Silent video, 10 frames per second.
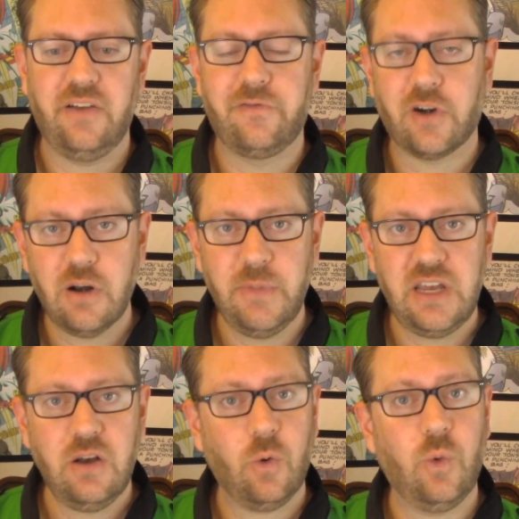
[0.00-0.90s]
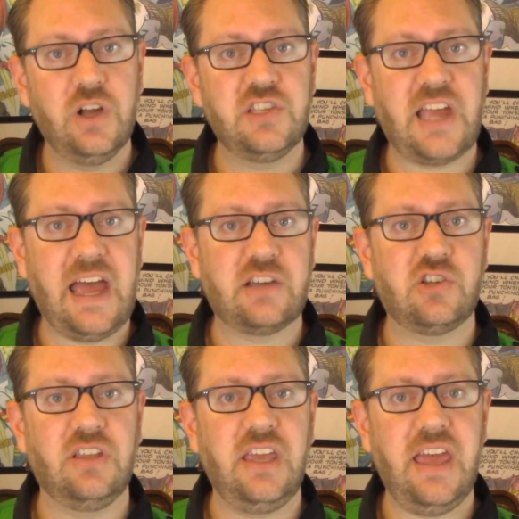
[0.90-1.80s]
Vermin was
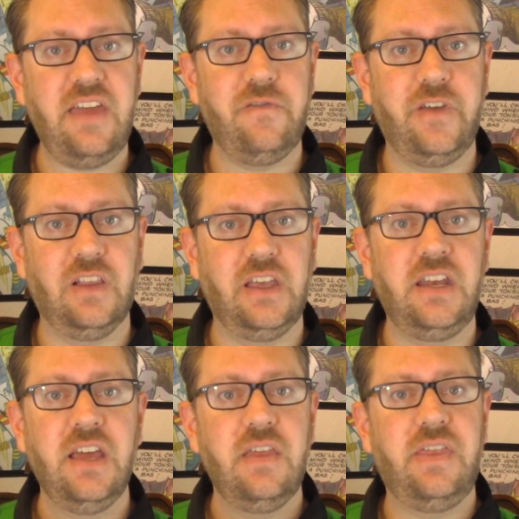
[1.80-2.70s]
actually a villain